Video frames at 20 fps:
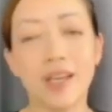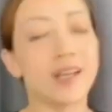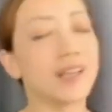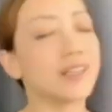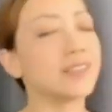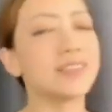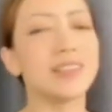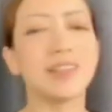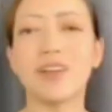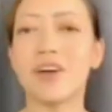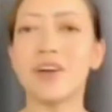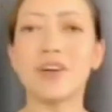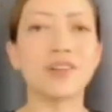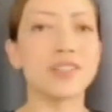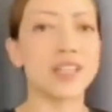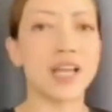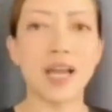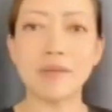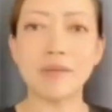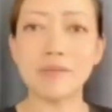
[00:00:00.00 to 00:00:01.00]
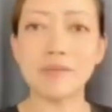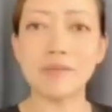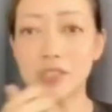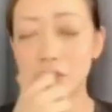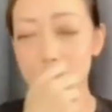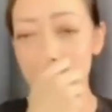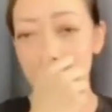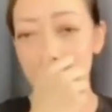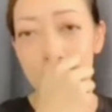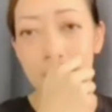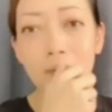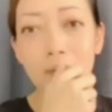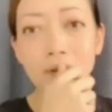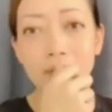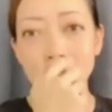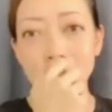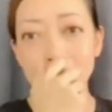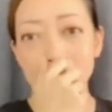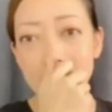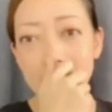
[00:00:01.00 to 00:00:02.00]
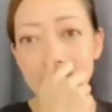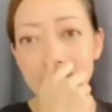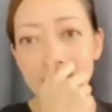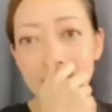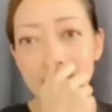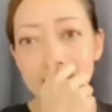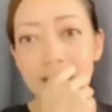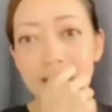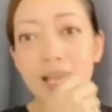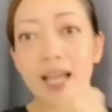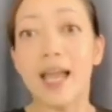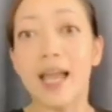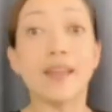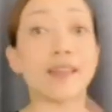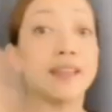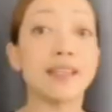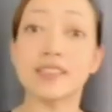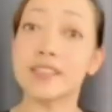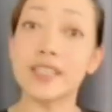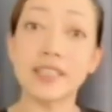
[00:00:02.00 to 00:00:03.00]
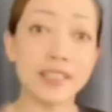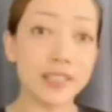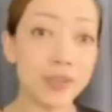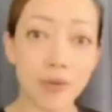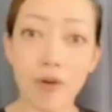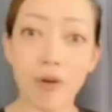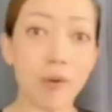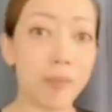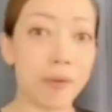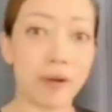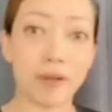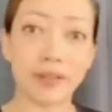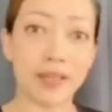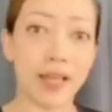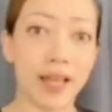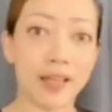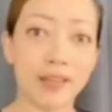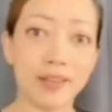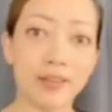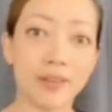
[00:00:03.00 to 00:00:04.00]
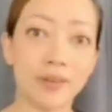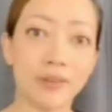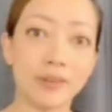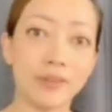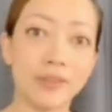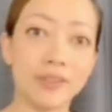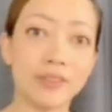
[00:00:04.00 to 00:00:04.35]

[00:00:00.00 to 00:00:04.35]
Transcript: because a lot of times it's too Americanized, and there's nothing wrong about that, you know.